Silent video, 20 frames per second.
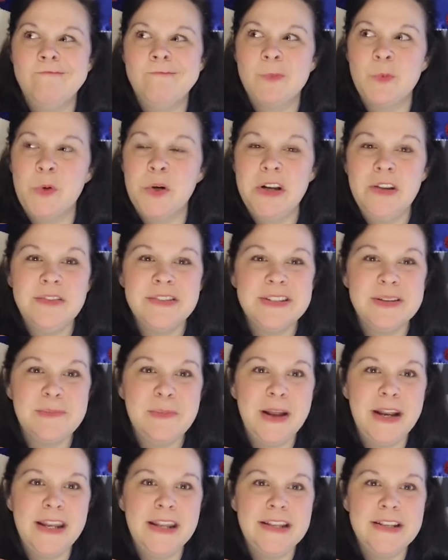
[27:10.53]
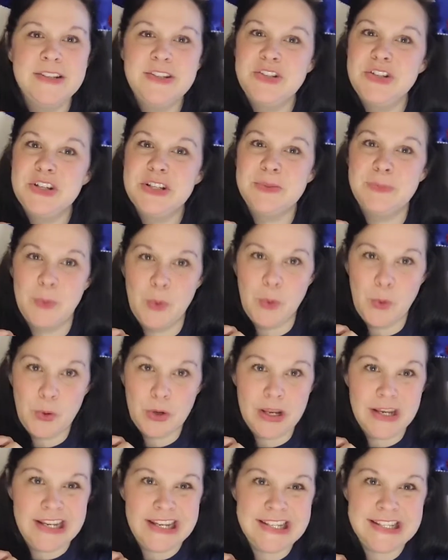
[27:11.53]
what if somebody is just bored
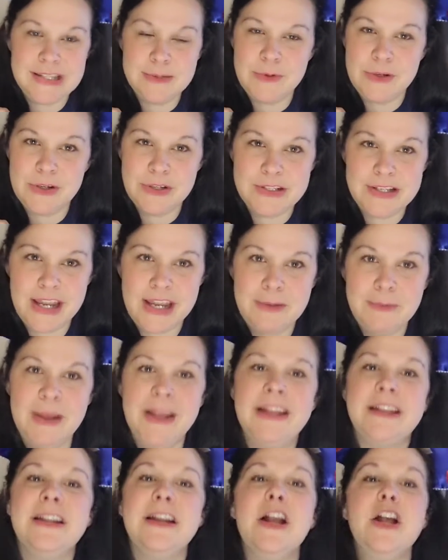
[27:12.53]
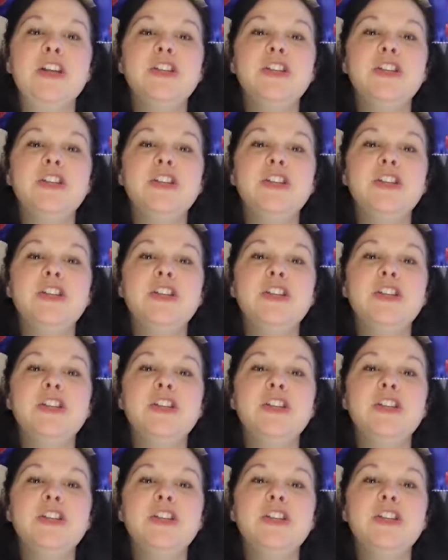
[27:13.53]
and needs some entertainment?